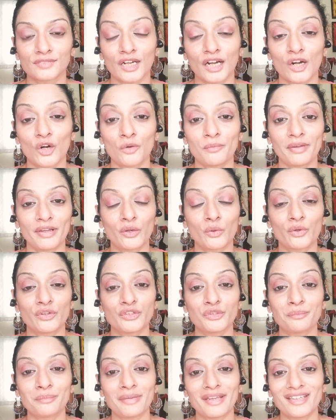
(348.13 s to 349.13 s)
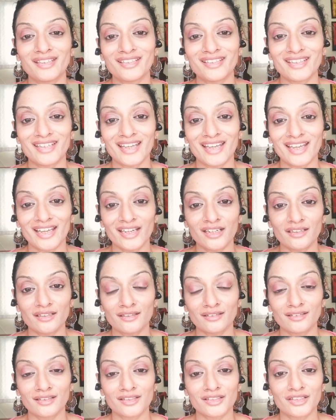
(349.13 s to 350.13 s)
How am I going to maintain
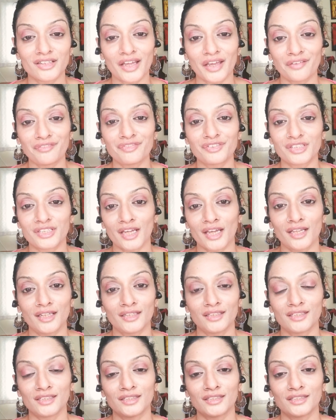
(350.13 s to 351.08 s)
this lifestyle?